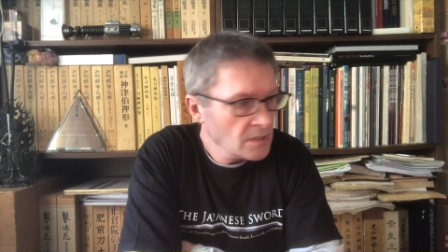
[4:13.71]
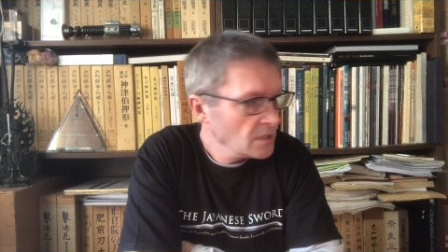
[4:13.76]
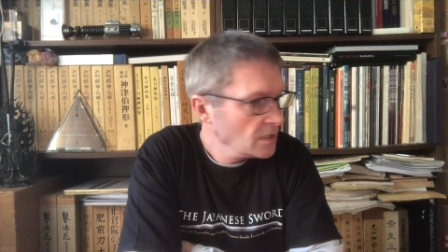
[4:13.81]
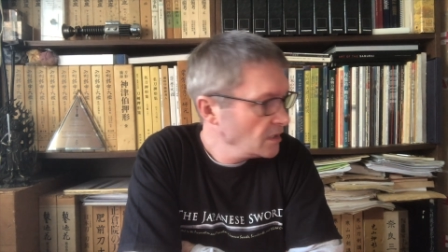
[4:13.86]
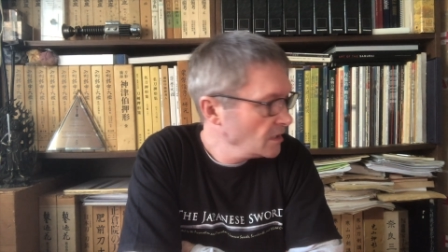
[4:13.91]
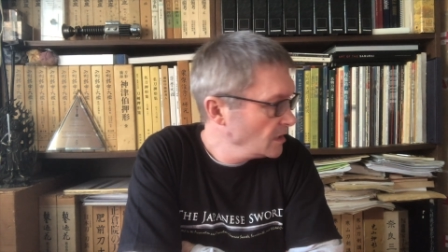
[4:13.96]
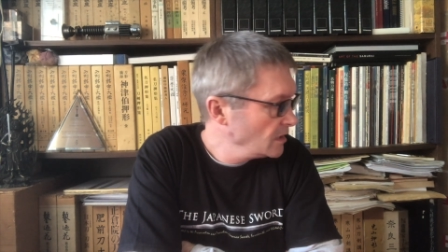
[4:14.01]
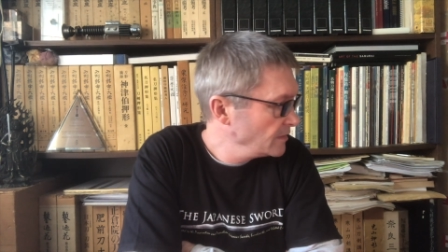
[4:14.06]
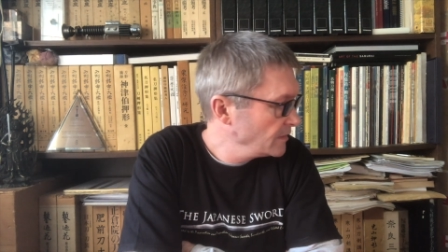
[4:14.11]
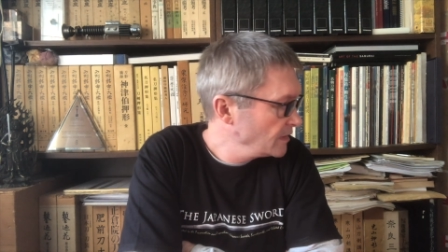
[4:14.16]

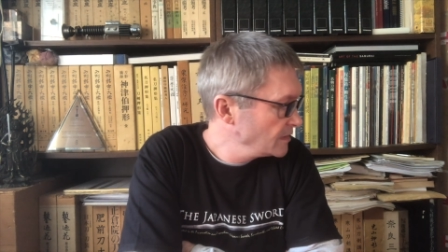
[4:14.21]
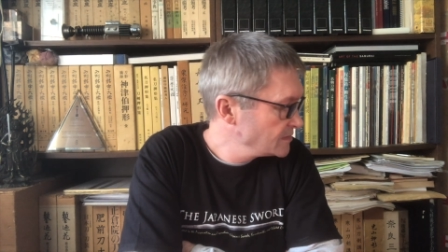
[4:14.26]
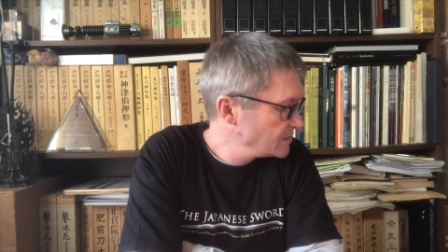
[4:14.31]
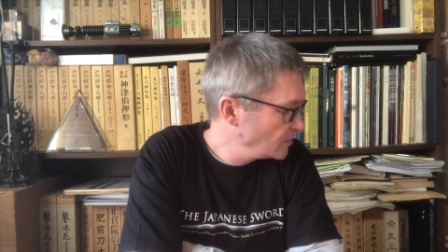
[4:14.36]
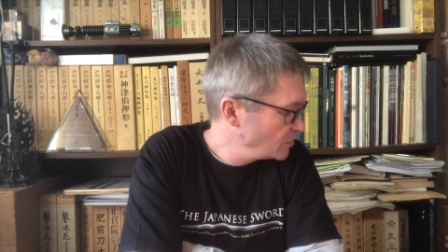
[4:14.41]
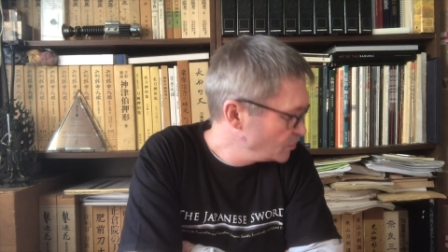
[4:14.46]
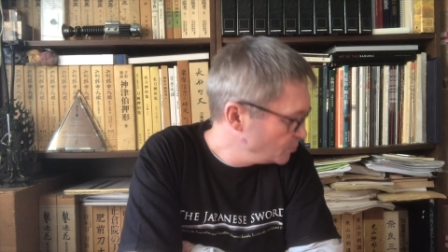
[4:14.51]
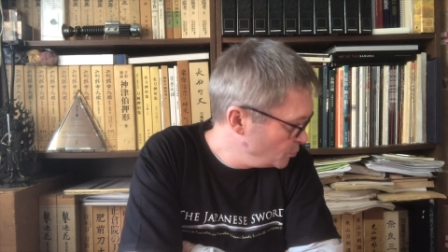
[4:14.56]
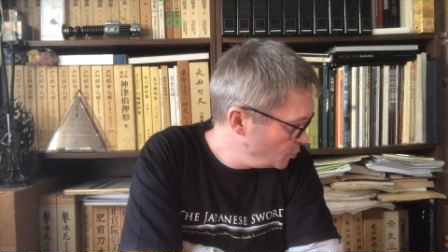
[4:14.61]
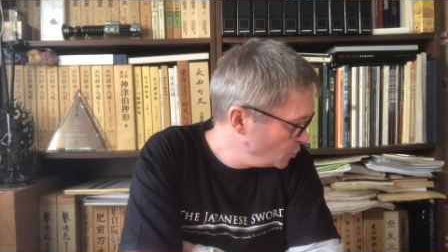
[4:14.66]
There's
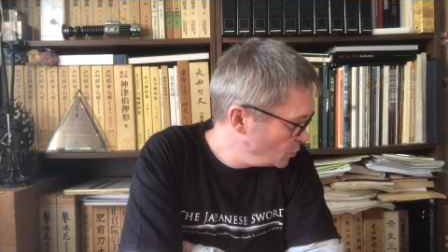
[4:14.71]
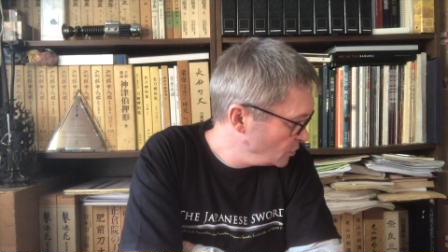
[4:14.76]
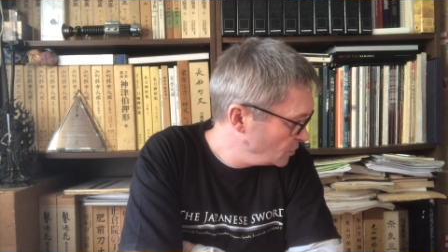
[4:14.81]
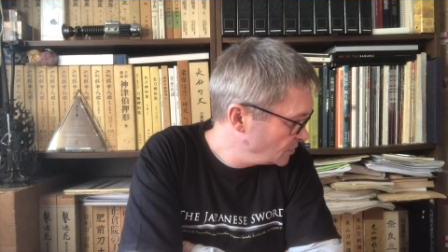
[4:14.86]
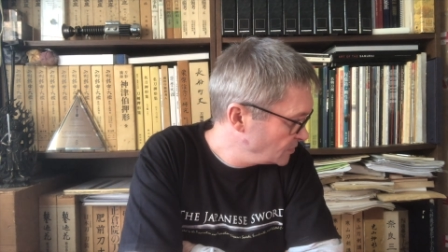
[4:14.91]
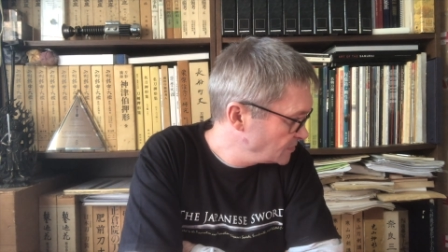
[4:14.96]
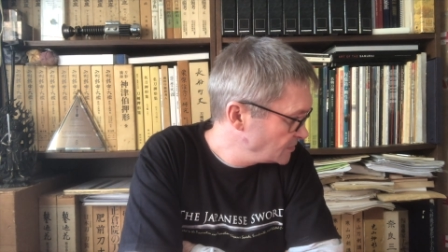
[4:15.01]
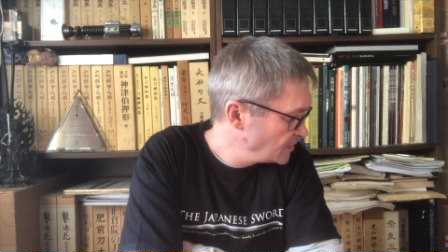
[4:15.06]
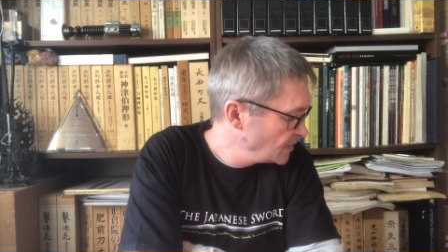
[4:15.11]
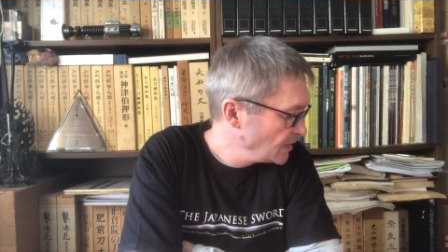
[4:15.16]
those
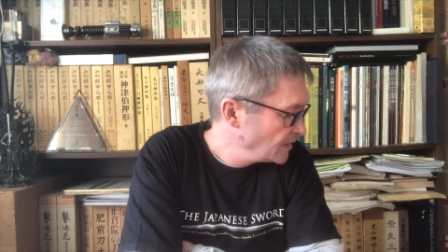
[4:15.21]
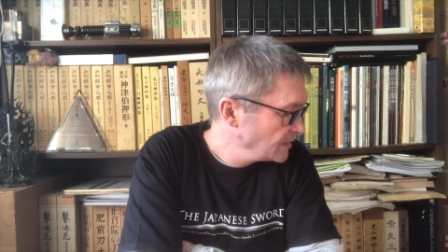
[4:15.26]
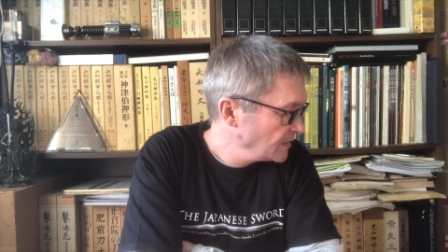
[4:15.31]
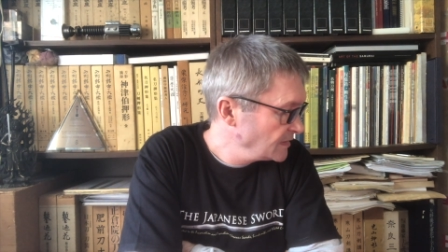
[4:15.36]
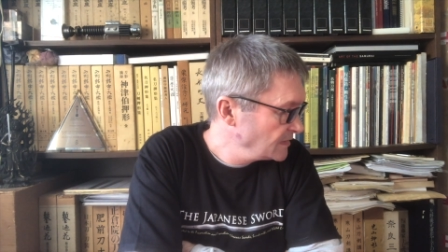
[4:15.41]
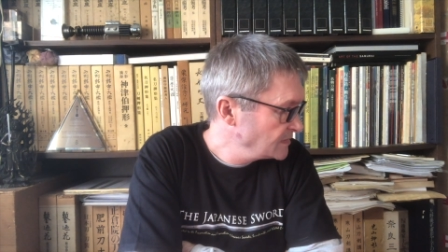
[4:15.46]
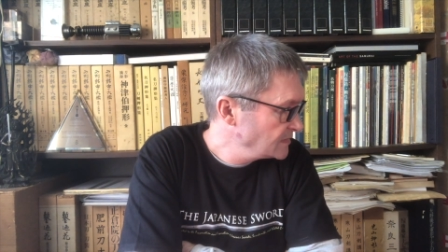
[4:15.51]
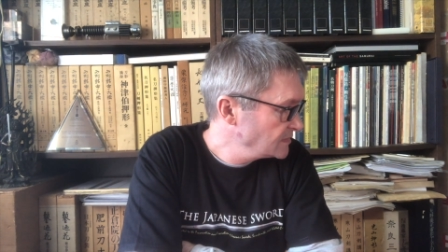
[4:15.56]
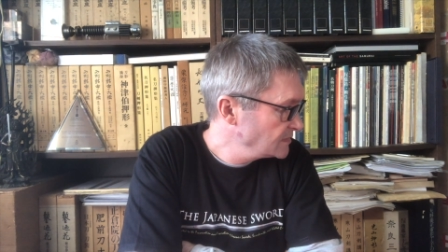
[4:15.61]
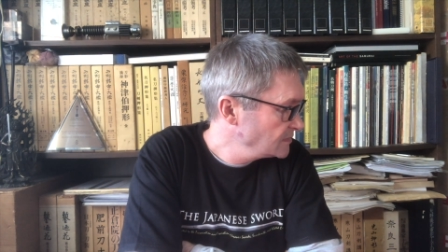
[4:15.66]
books.
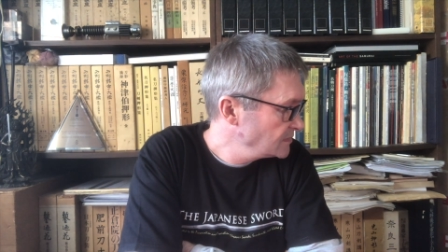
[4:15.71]
There's